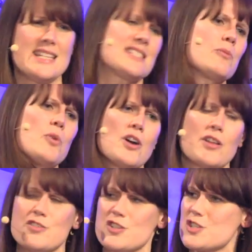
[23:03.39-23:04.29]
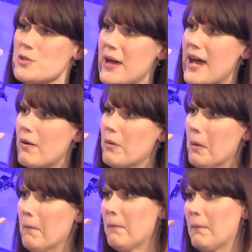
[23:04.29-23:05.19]
Is the worth just about
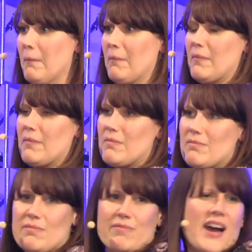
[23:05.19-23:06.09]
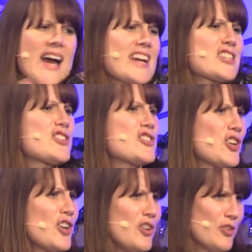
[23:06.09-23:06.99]
that
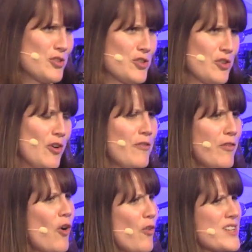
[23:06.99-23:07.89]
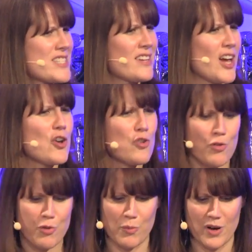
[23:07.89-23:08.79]
external stuff, or is there
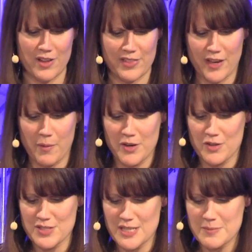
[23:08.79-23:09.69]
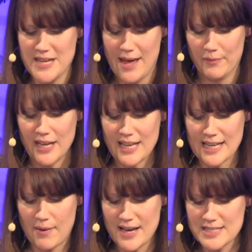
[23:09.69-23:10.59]
another worth going on deep down?
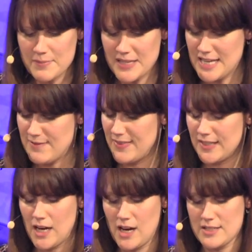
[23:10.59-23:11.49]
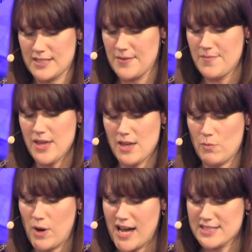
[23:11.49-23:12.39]
Now, Adam and Eve in the garden
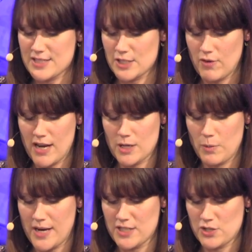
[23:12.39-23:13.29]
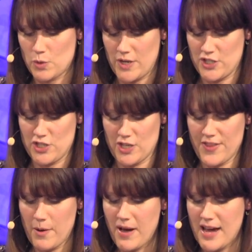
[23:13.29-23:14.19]
were asked a great question.
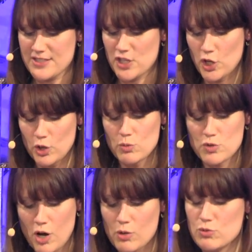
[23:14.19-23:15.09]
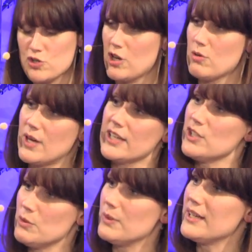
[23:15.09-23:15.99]
They were asked, Who told you that
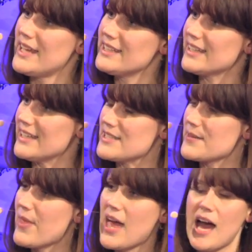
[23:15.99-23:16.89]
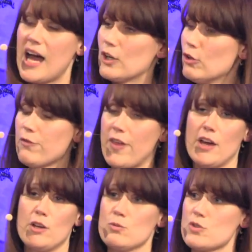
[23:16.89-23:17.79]
you were naked? I love that,
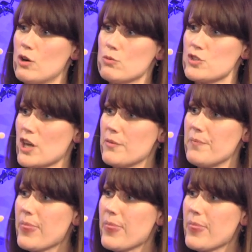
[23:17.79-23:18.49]
Who told you?